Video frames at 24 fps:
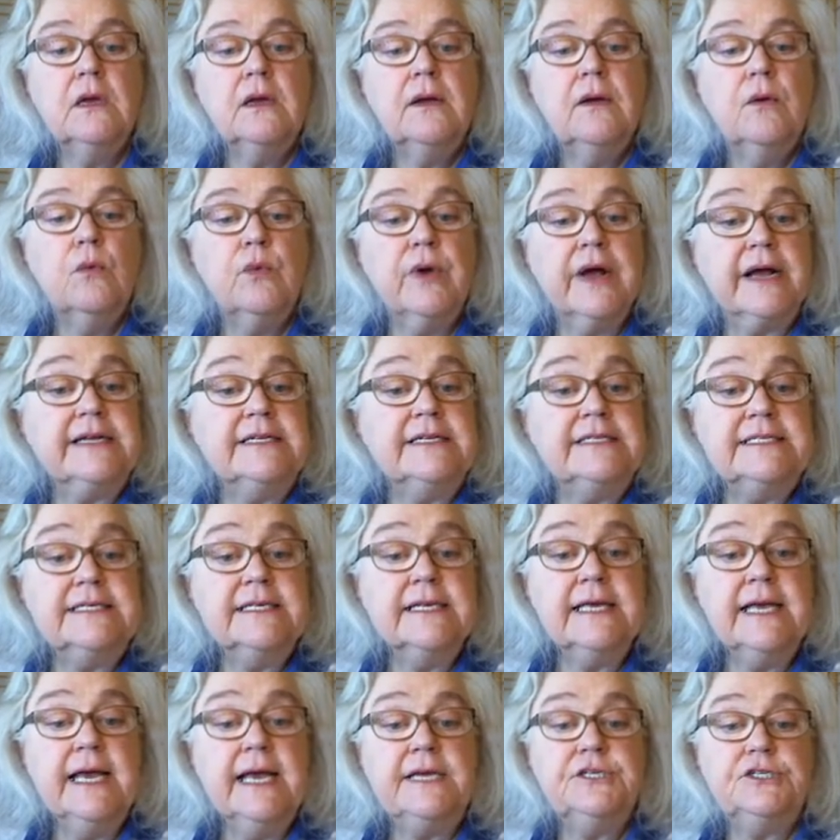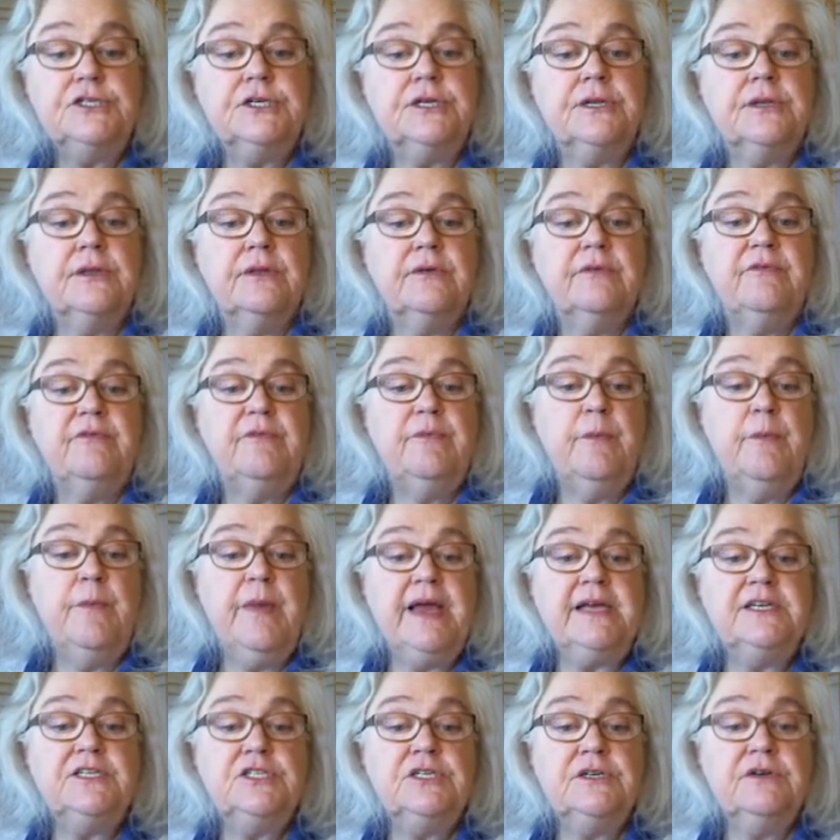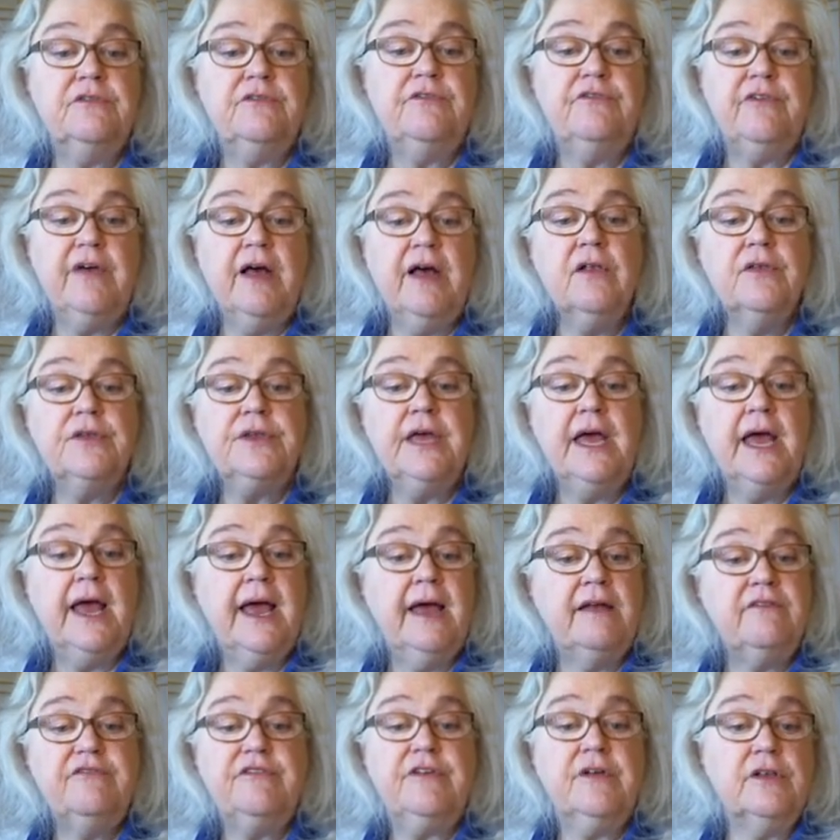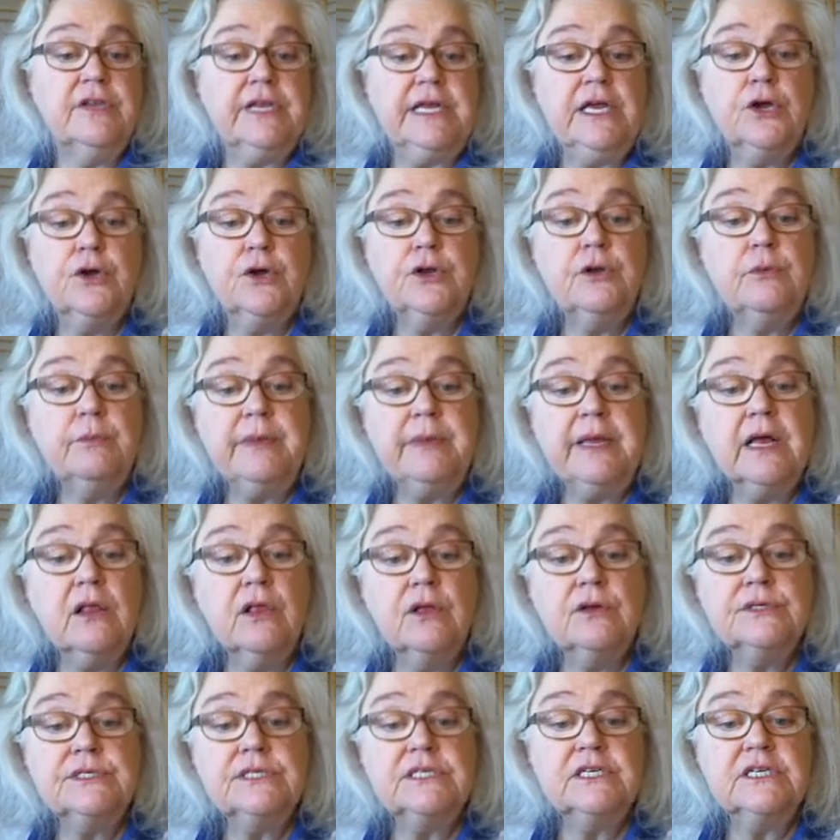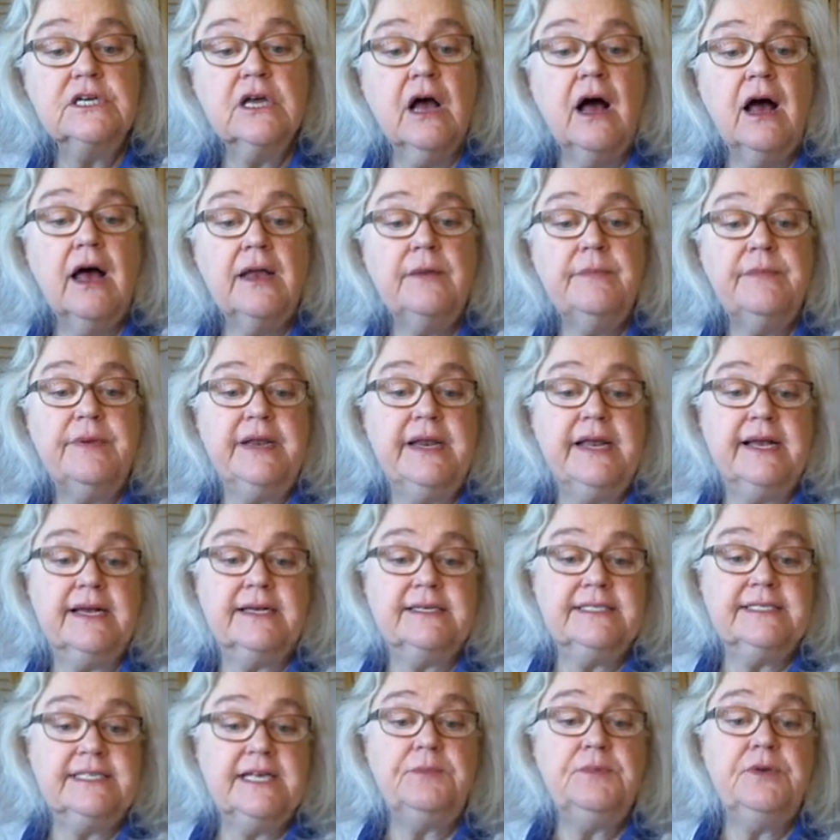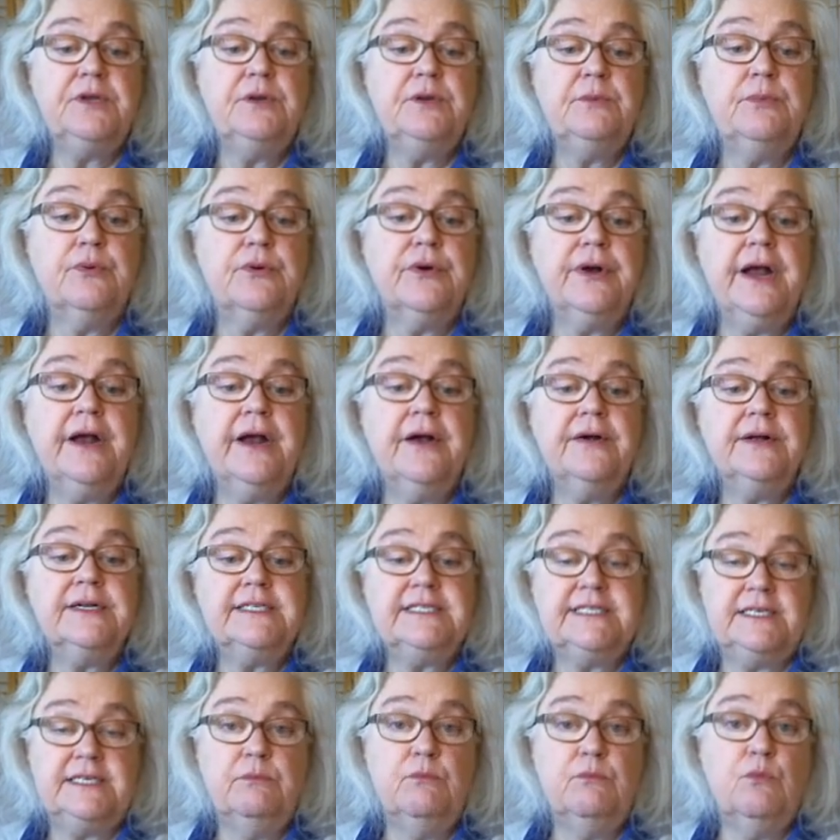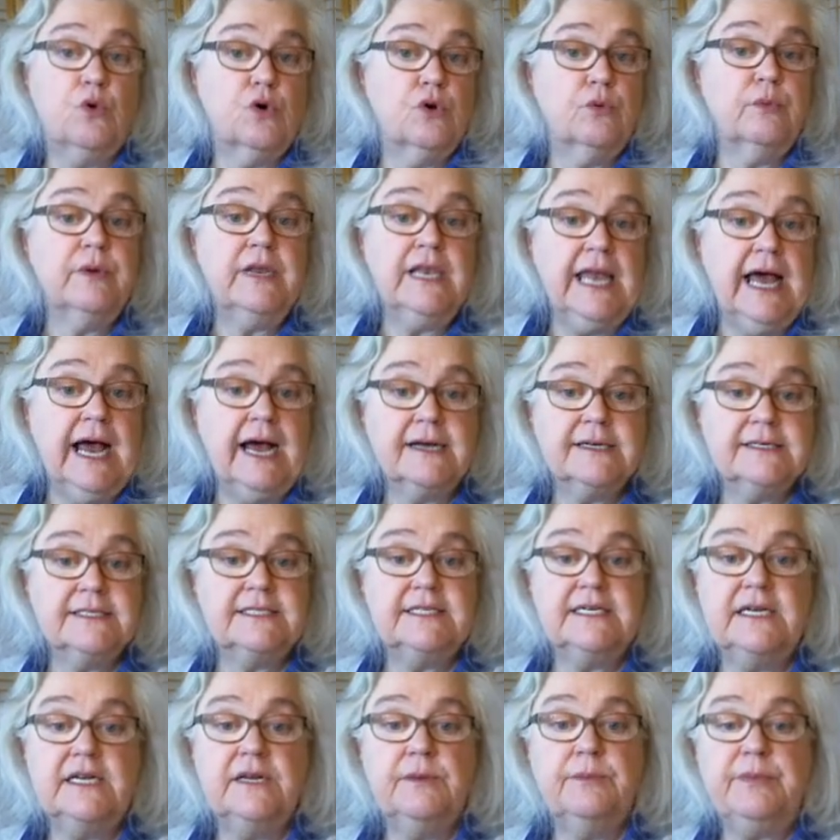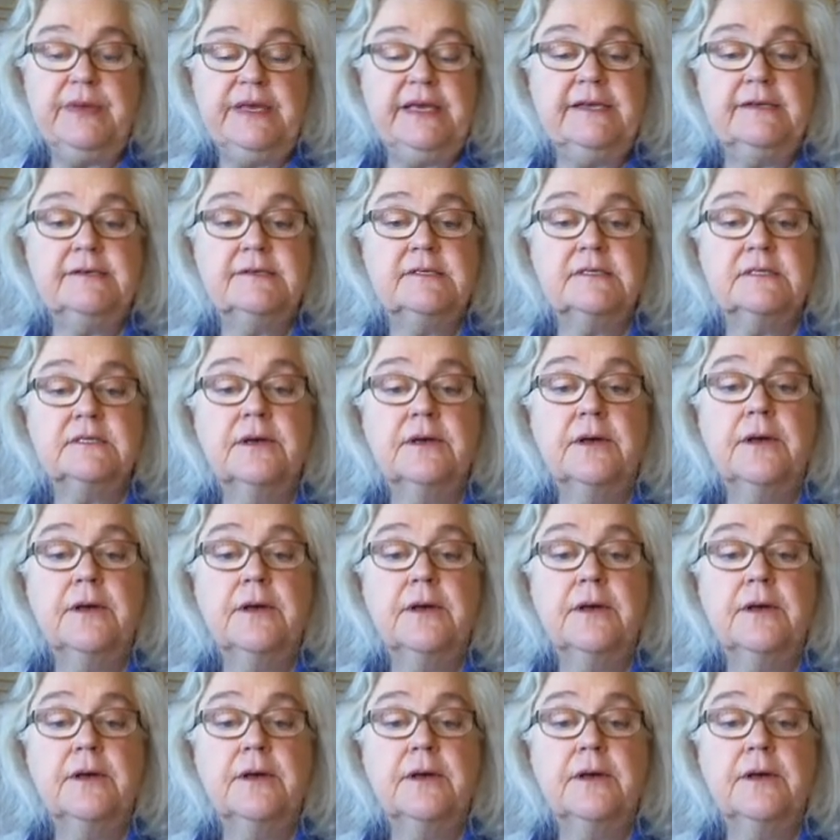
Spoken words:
Reconciliation. The patient had felt he couldn't be close to God, but he accepted prayer and seemed more relaxed and at peace.